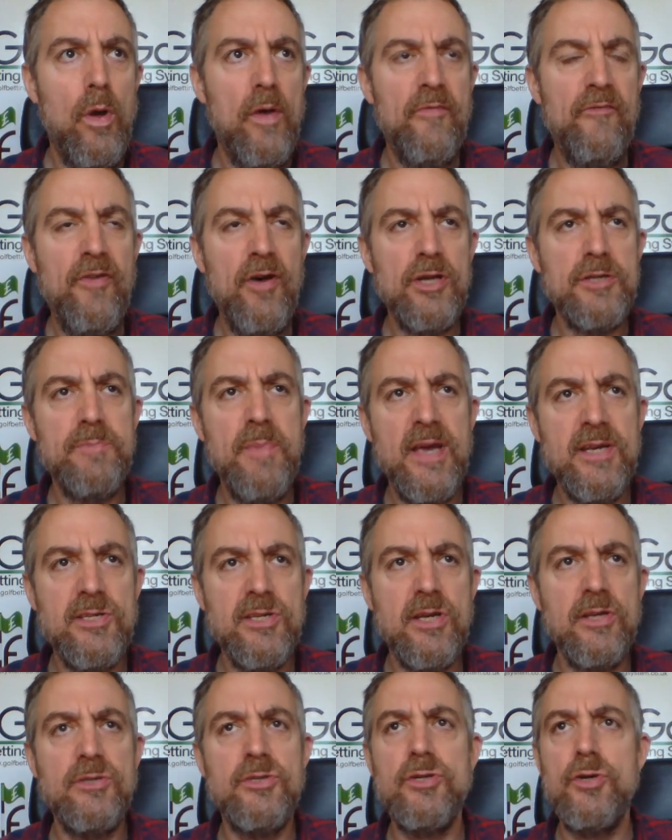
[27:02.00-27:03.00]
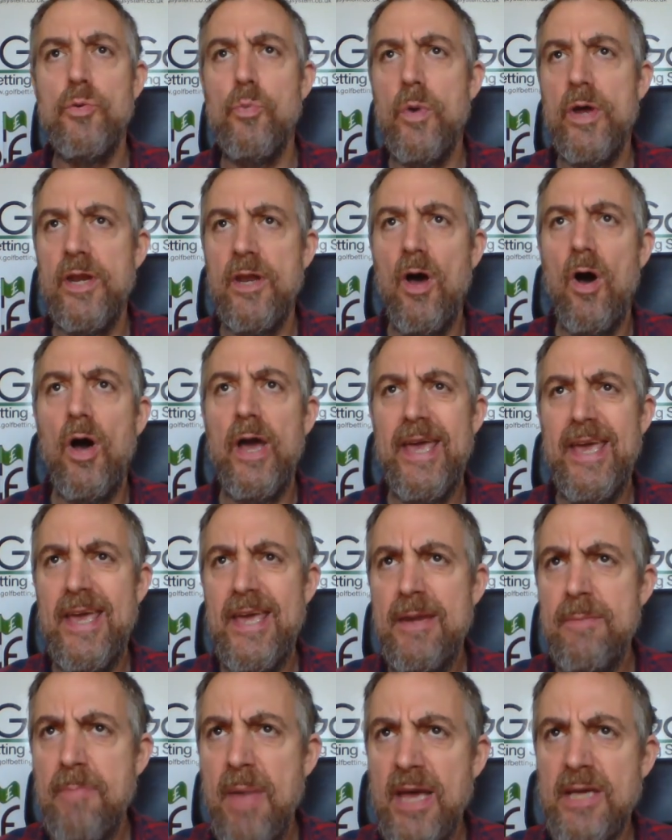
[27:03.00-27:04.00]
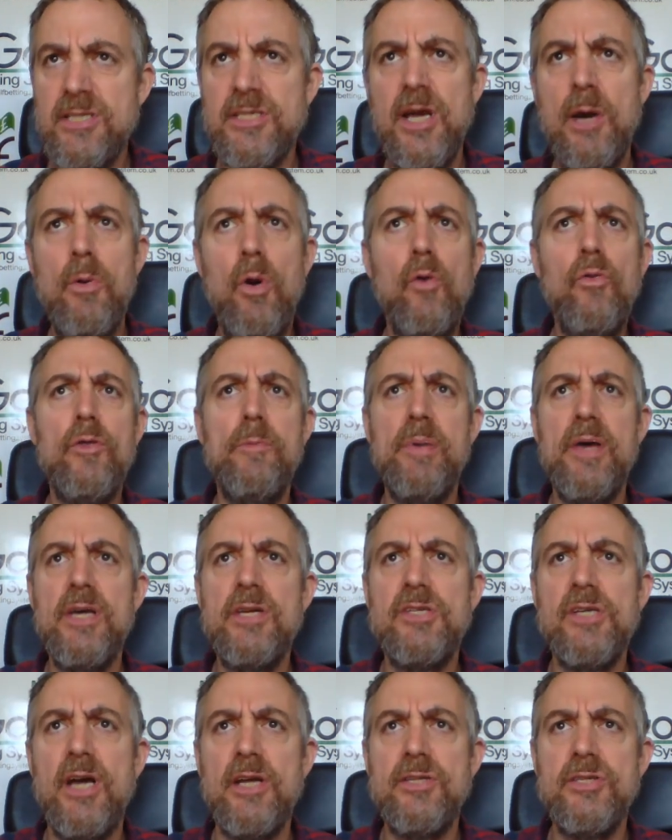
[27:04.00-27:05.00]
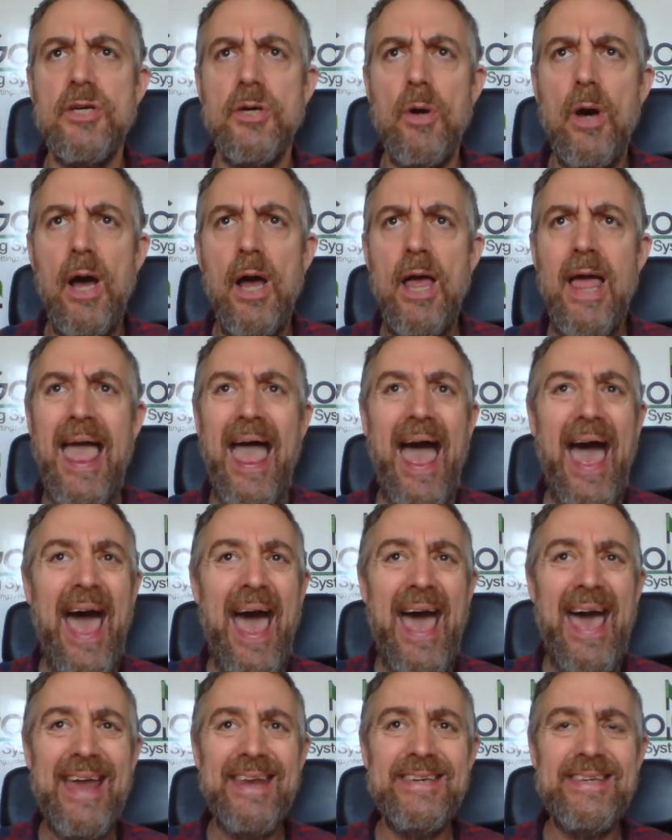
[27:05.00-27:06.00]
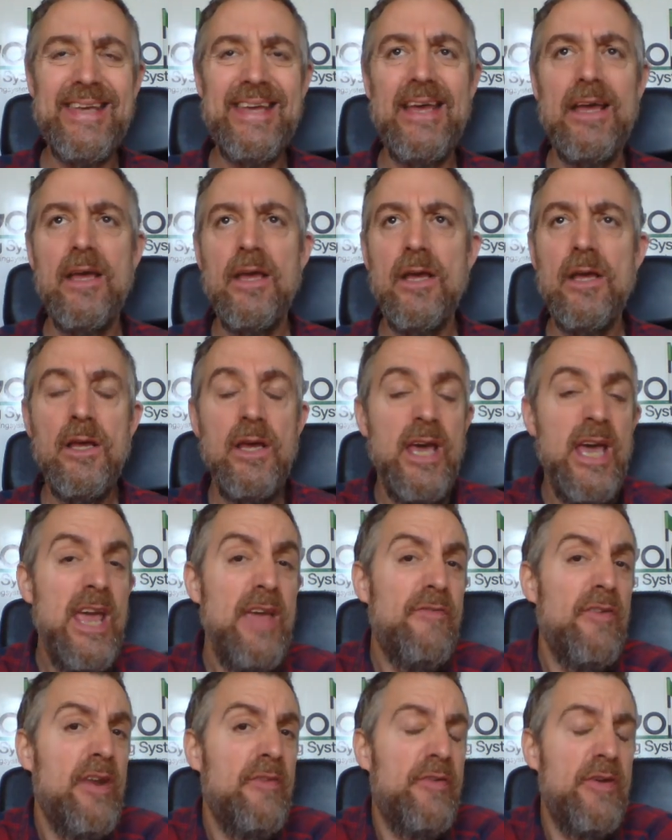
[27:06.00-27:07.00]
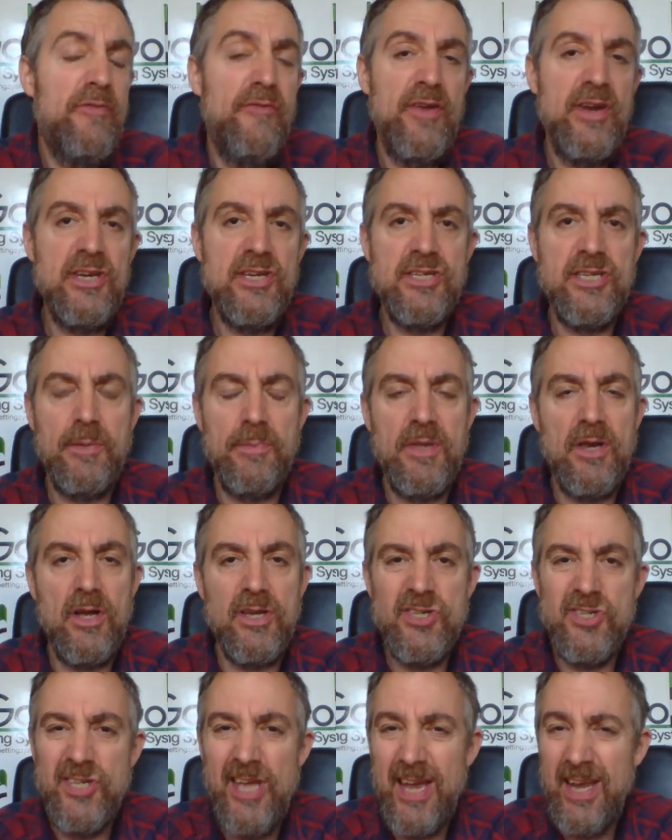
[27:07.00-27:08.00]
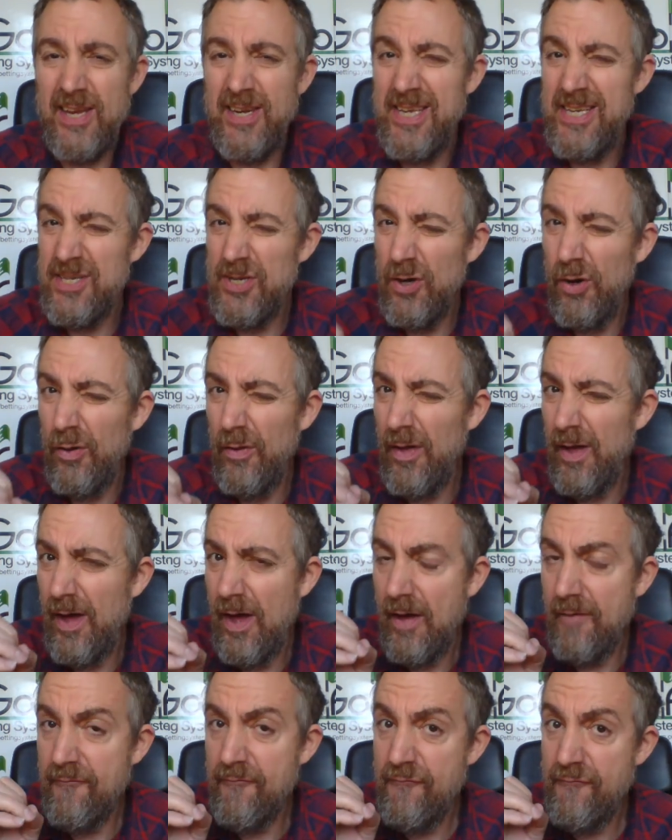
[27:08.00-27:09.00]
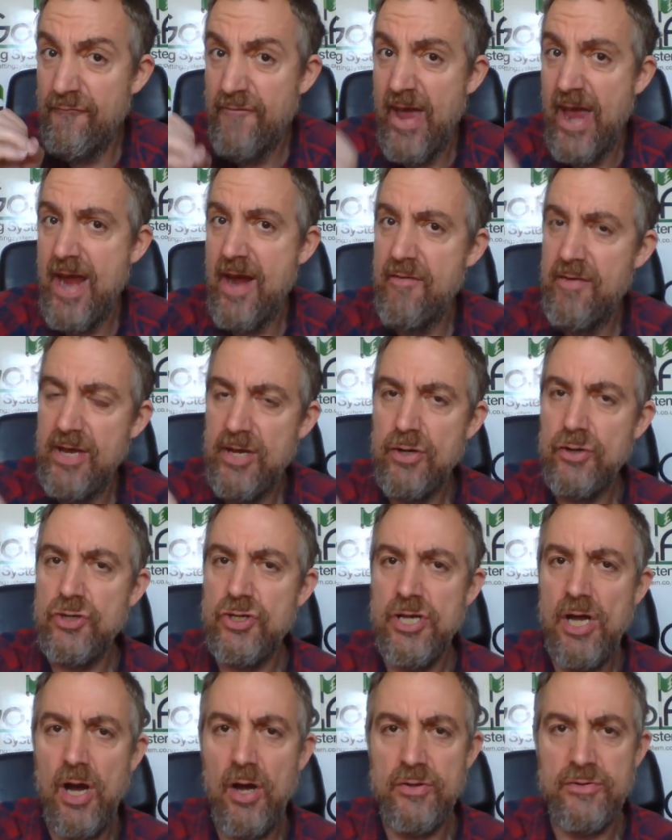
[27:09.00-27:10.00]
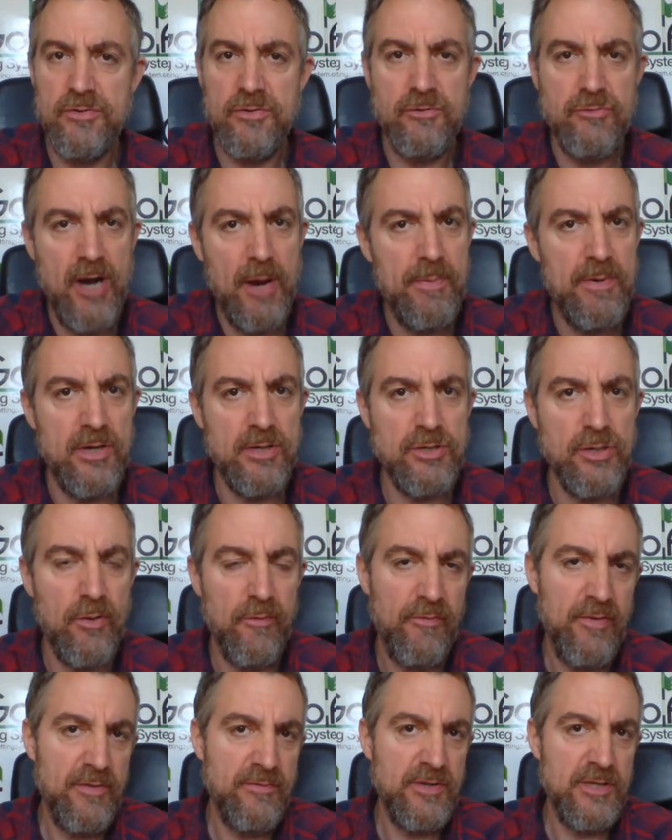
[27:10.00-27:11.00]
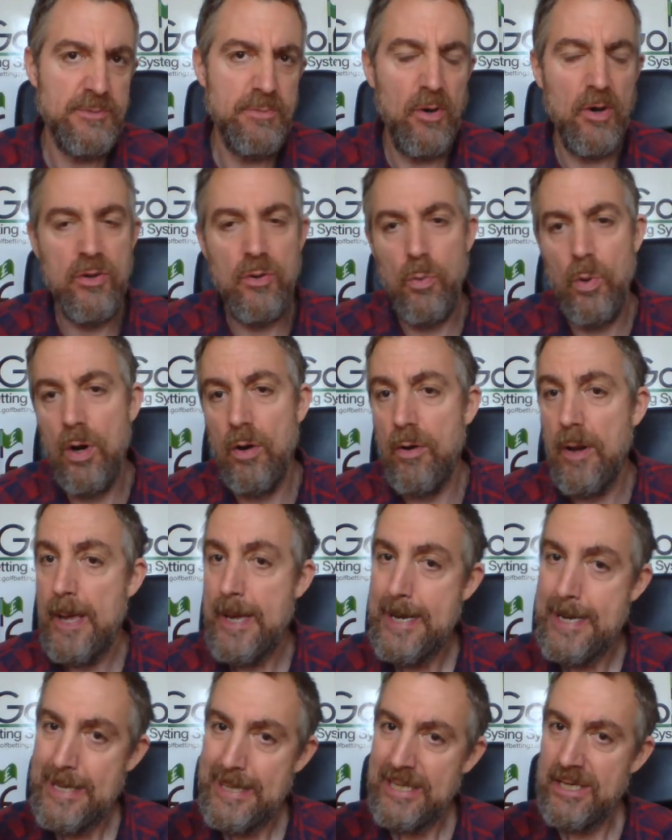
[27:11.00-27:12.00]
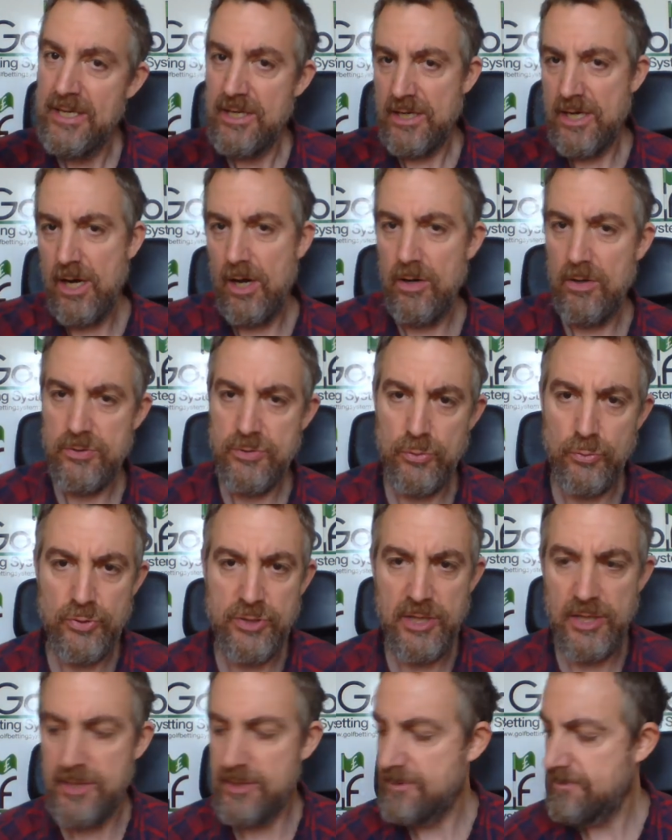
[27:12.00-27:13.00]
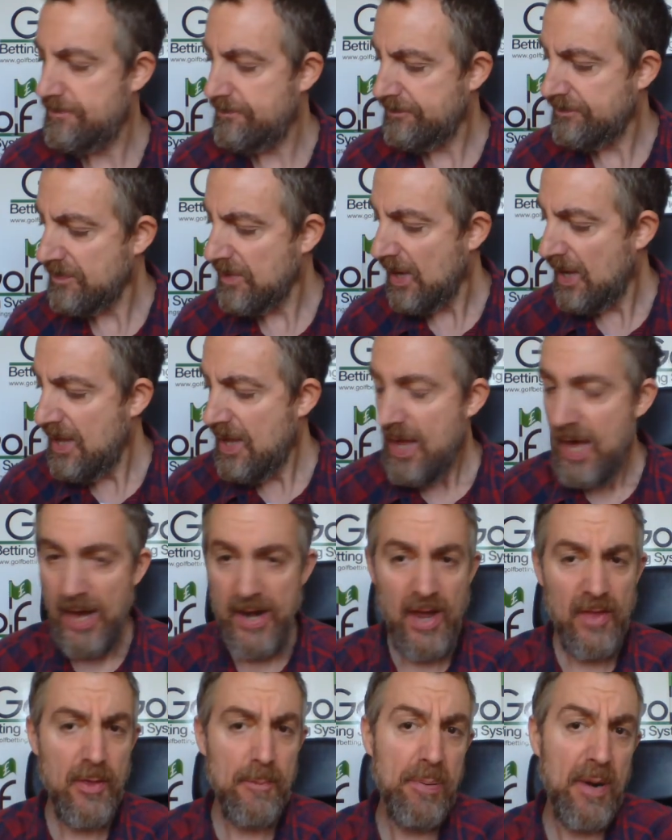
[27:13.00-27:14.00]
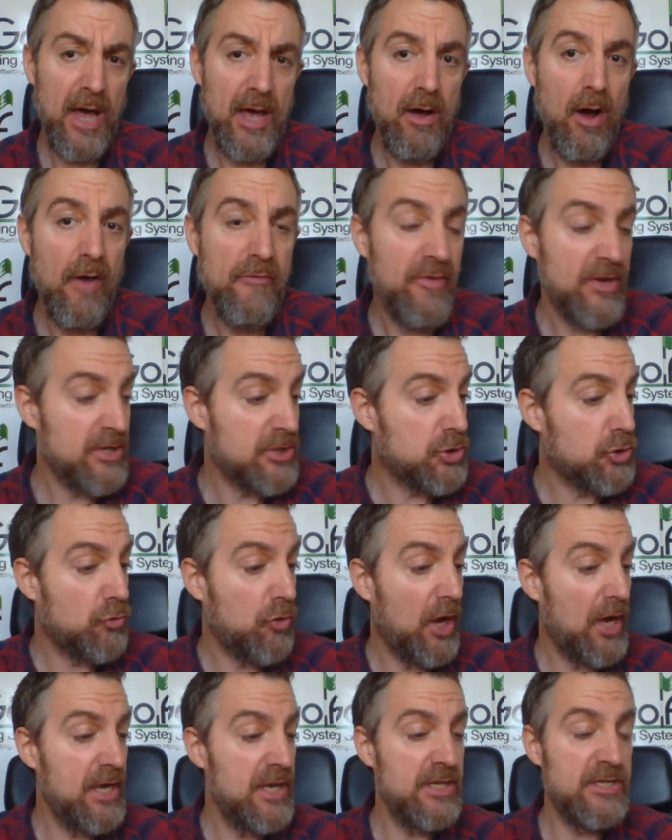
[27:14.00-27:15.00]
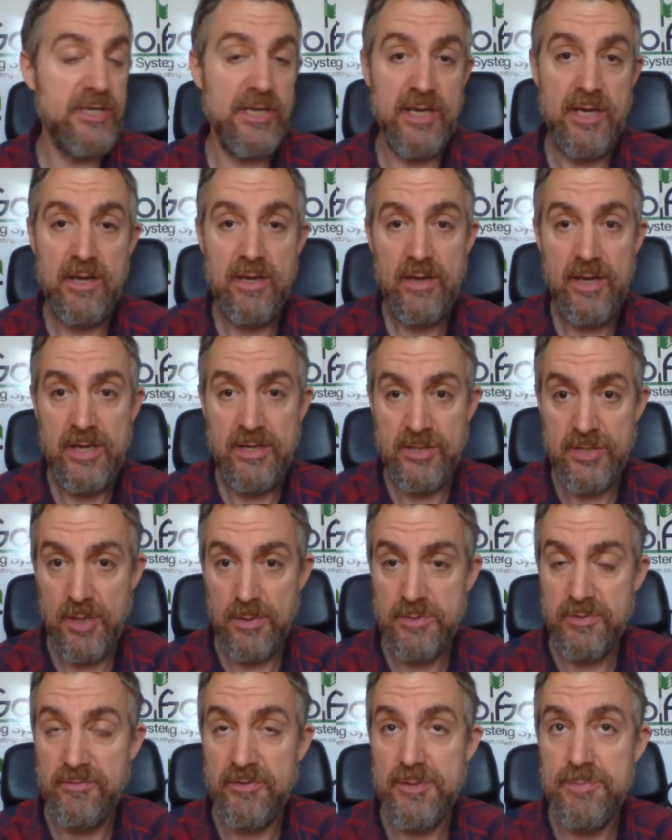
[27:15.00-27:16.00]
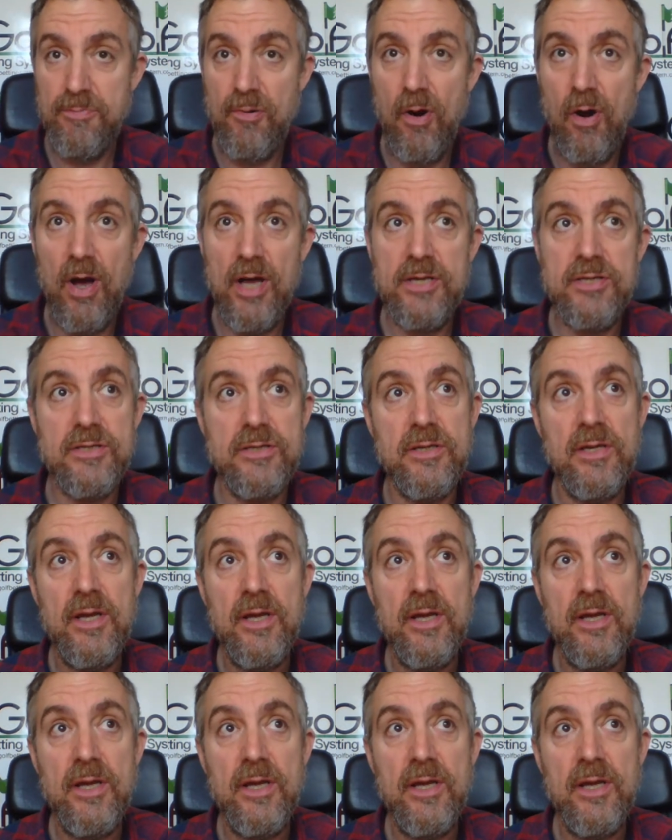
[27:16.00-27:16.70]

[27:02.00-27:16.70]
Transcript: First Mexican to win in Mexico on the P G A Tour, and even if he finished something like second, he's got a very good chance of grabbing a top fifty spot in the world. Carlos Ortiz. Another player I think is crazy in terms of his price.